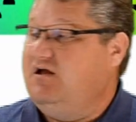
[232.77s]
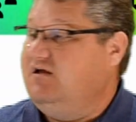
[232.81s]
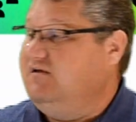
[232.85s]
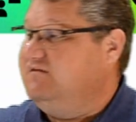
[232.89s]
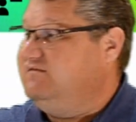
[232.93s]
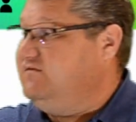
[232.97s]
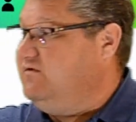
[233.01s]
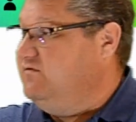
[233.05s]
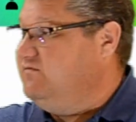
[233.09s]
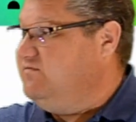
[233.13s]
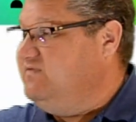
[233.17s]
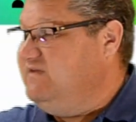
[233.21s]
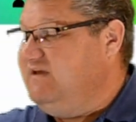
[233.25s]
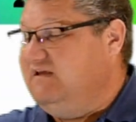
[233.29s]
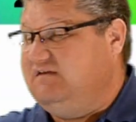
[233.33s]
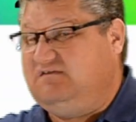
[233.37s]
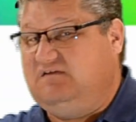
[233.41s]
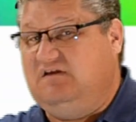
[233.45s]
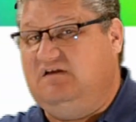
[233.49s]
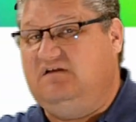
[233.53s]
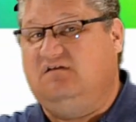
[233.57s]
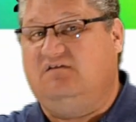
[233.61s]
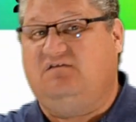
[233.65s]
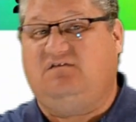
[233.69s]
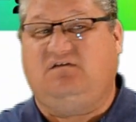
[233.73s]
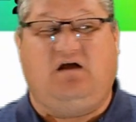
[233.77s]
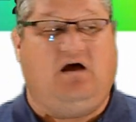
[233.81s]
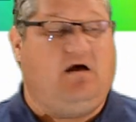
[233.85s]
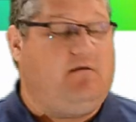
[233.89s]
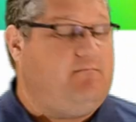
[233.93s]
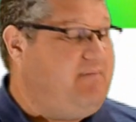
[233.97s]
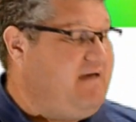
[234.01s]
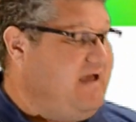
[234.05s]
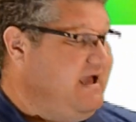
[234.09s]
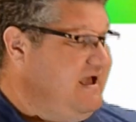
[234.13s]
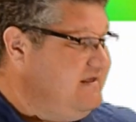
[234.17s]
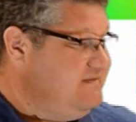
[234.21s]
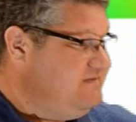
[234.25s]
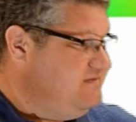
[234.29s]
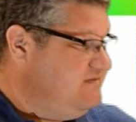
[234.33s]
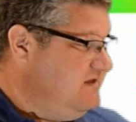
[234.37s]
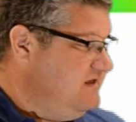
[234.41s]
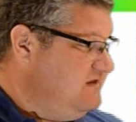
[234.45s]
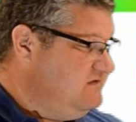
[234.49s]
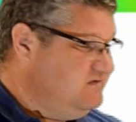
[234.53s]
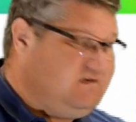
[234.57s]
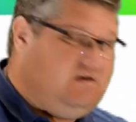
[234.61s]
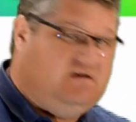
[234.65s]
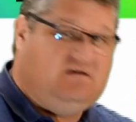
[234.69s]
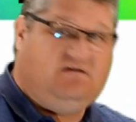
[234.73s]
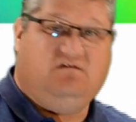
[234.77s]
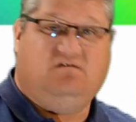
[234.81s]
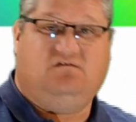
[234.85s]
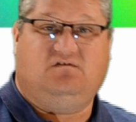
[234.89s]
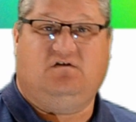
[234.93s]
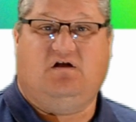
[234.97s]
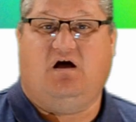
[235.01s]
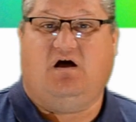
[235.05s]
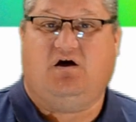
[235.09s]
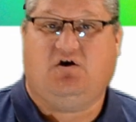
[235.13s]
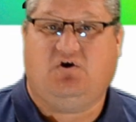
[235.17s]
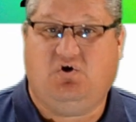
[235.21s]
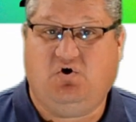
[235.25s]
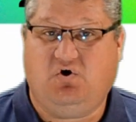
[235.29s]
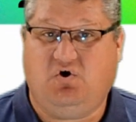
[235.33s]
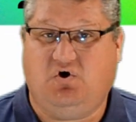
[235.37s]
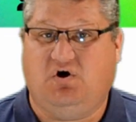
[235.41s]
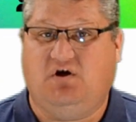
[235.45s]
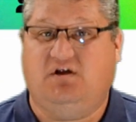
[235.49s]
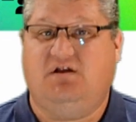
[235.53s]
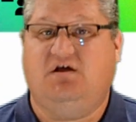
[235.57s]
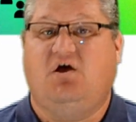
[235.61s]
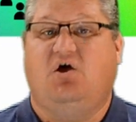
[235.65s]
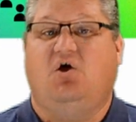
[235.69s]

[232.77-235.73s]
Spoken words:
So this end is not bad, this end is not good.